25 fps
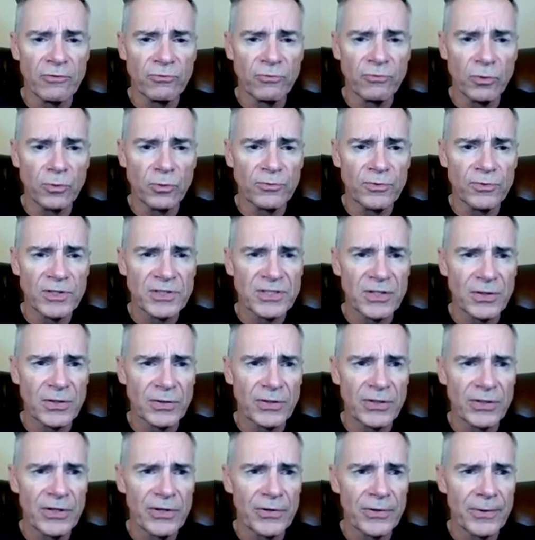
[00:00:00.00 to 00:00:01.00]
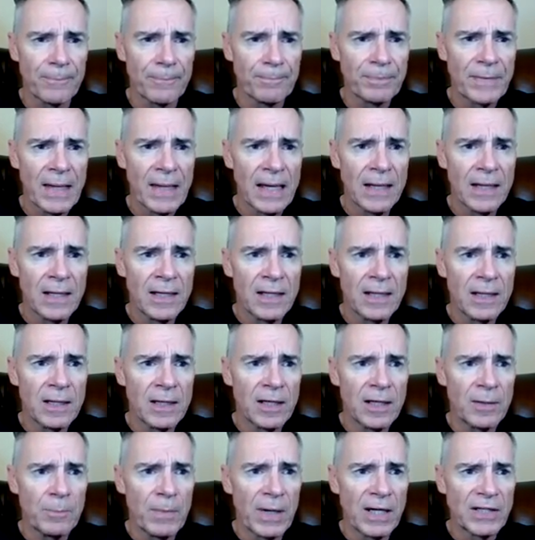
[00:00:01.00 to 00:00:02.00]
the full fiscal year.
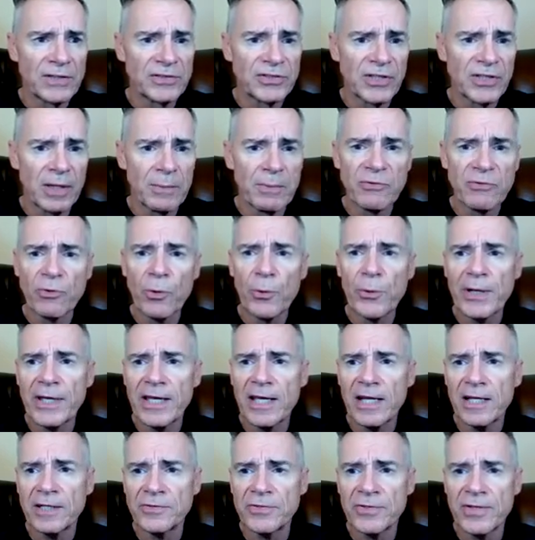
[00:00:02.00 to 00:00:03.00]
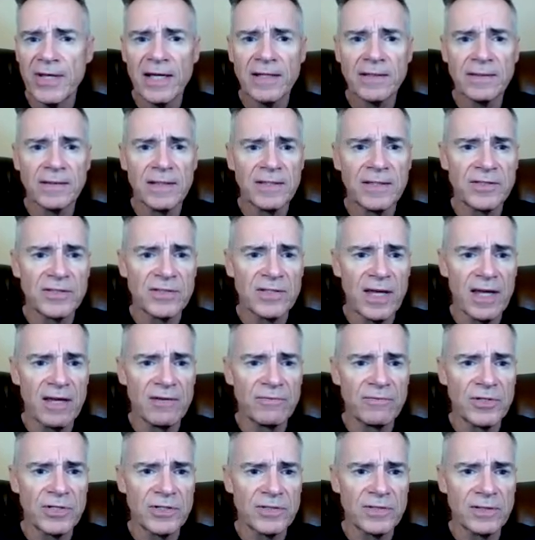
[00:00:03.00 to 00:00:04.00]
But uh, before we get into that, let's
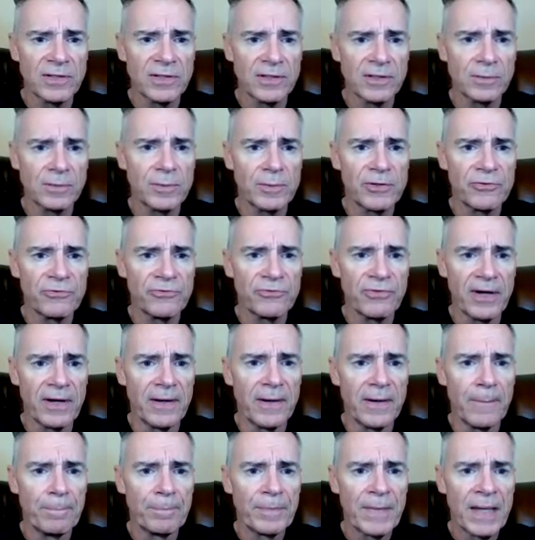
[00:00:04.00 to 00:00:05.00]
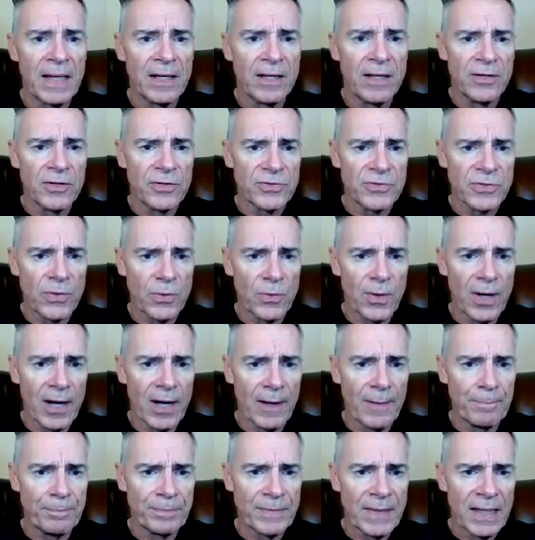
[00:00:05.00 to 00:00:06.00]
have just a little bit of fun. So
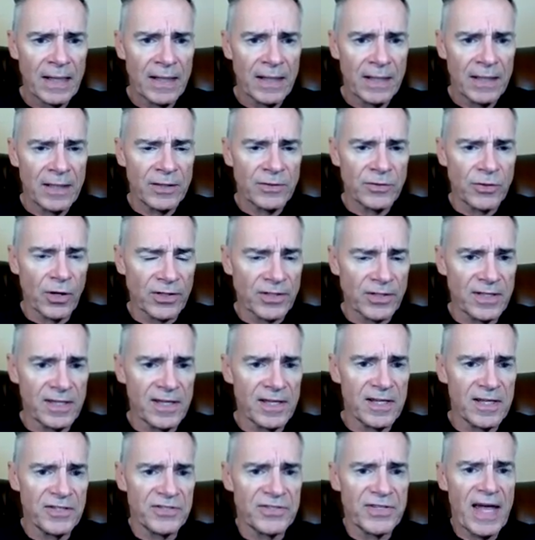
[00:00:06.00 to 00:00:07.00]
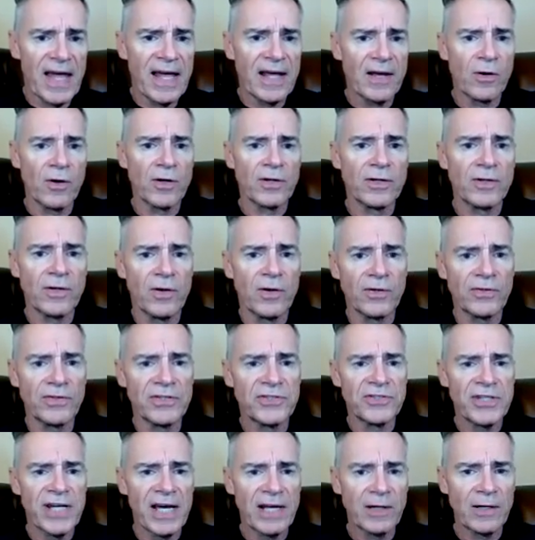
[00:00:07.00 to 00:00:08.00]
um, Doctor Yidi Zeng on, on
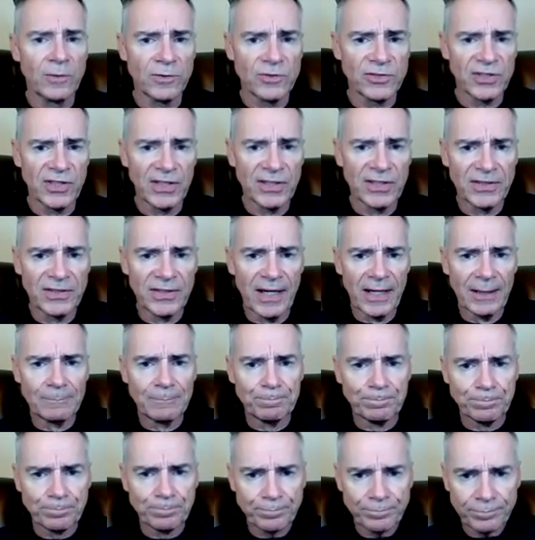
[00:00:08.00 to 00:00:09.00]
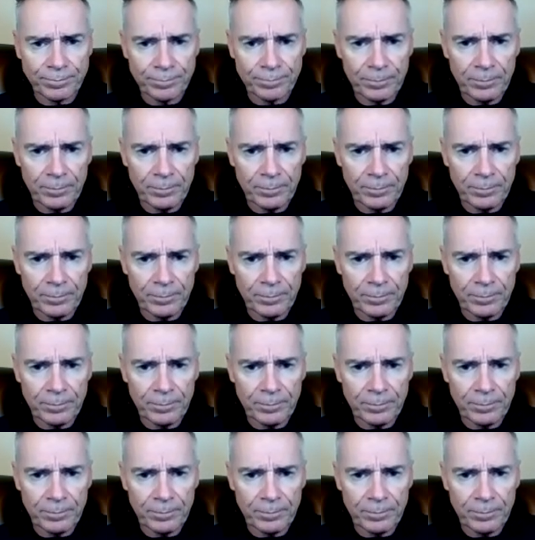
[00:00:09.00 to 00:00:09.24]
the channel said, um,